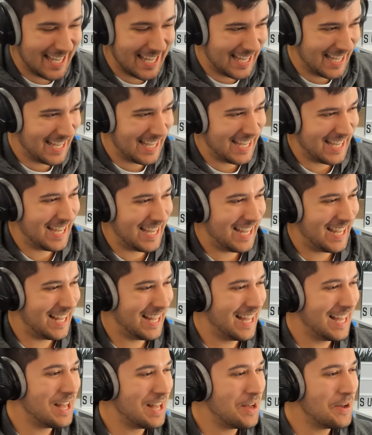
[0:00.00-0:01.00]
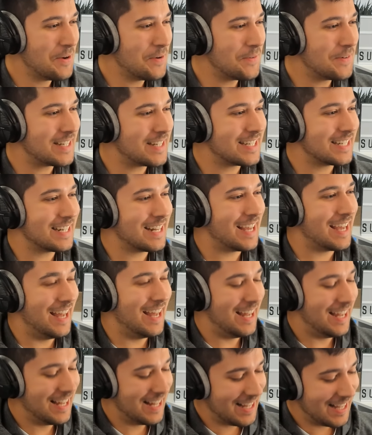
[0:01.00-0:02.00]
it. We did
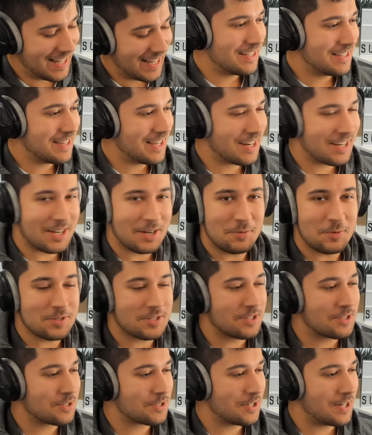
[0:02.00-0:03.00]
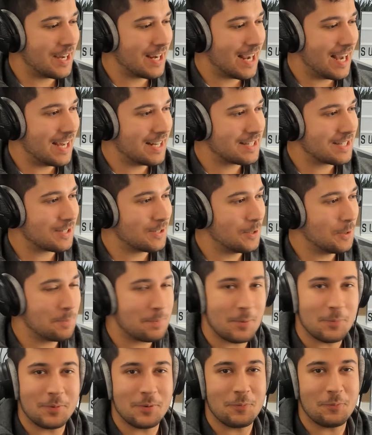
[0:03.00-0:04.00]
it. That guy wasn't trying at all,
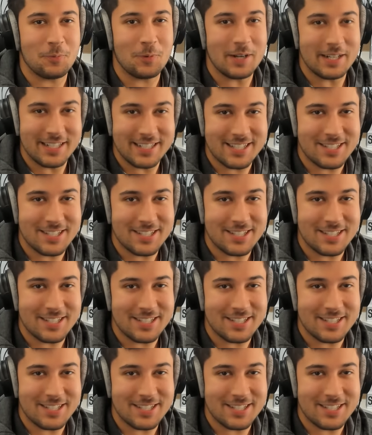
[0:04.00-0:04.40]
but we won a